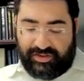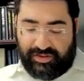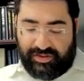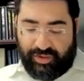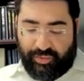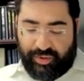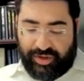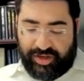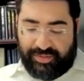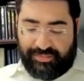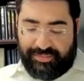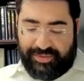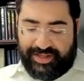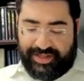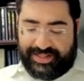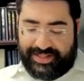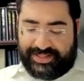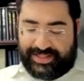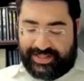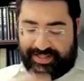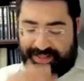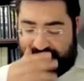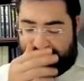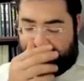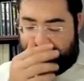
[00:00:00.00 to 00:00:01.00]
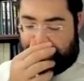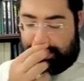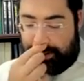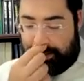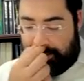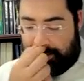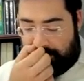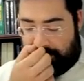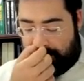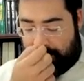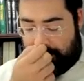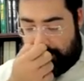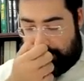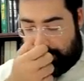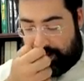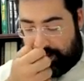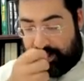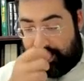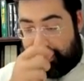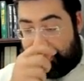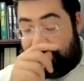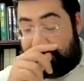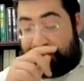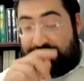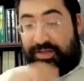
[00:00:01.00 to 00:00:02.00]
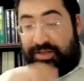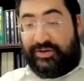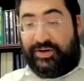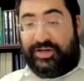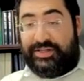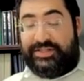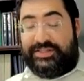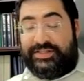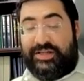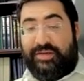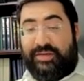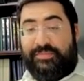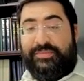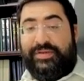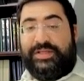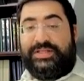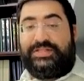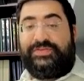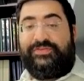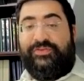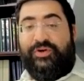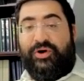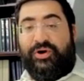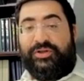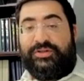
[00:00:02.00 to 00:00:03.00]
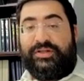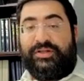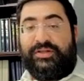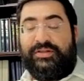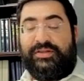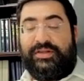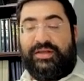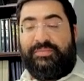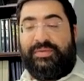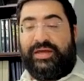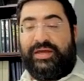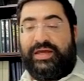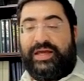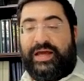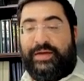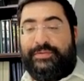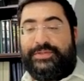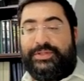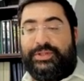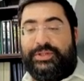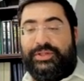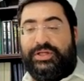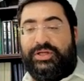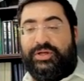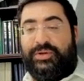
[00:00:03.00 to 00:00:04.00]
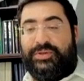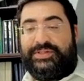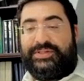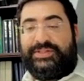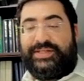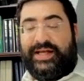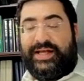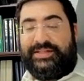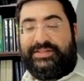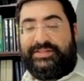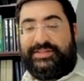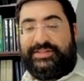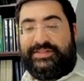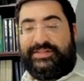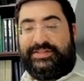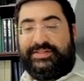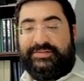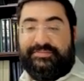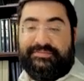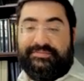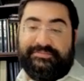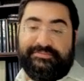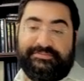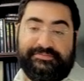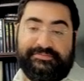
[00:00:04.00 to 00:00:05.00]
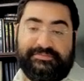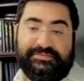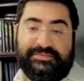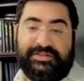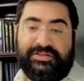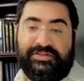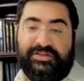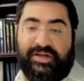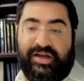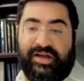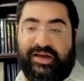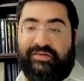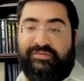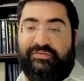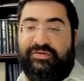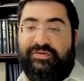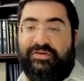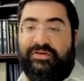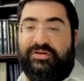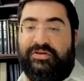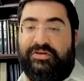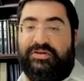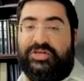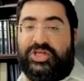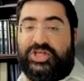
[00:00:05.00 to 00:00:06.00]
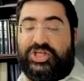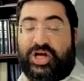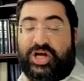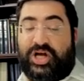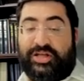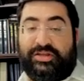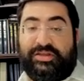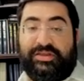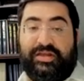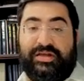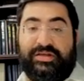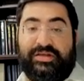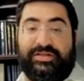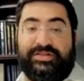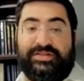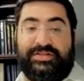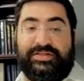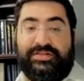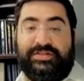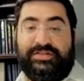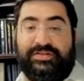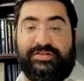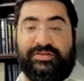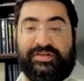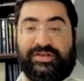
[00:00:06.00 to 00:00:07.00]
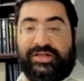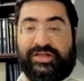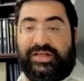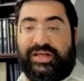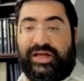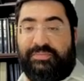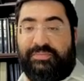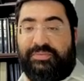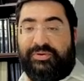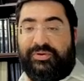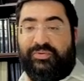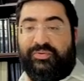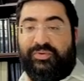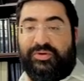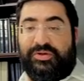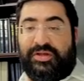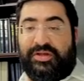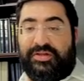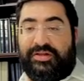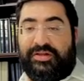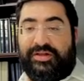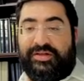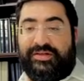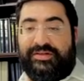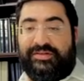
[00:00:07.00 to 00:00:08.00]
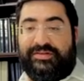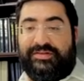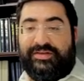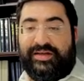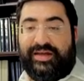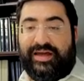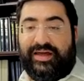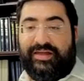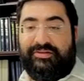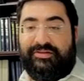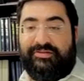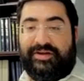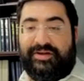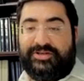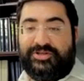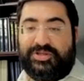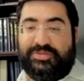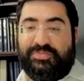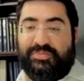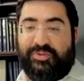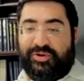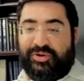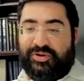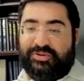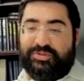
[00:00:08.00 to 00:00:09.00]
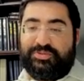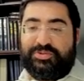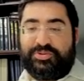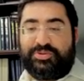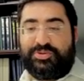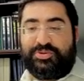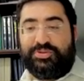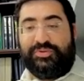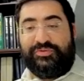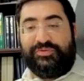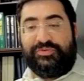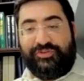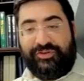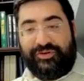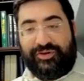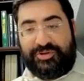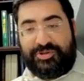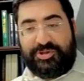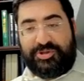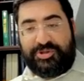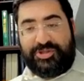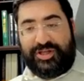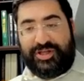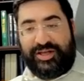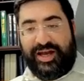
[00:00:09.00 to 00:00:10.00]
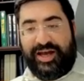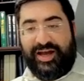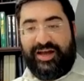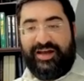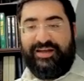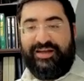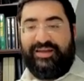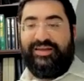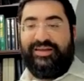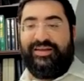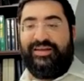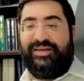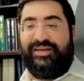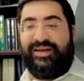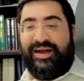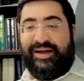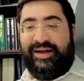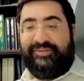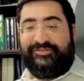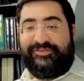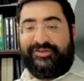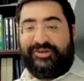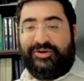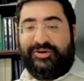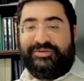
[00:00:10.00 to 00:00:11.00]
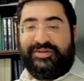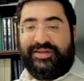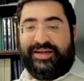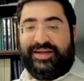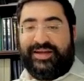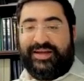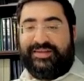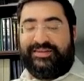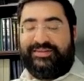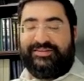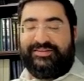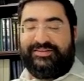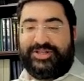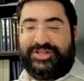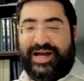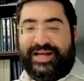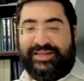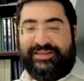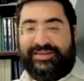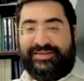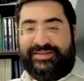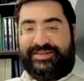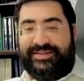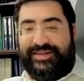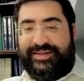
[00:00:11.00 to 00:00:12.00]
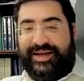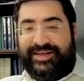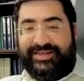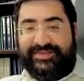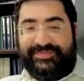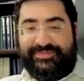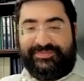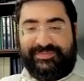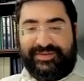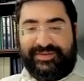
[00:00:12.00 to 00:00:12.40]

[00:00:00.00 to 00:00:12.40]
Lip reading: what it means is that there are some mitzvot that make absolutely no sense. Yeah, shatnez. You cannot put wool and linen together. I just bought a new suit for Rosh Hashanah. I have to go take it to the shatnez lab.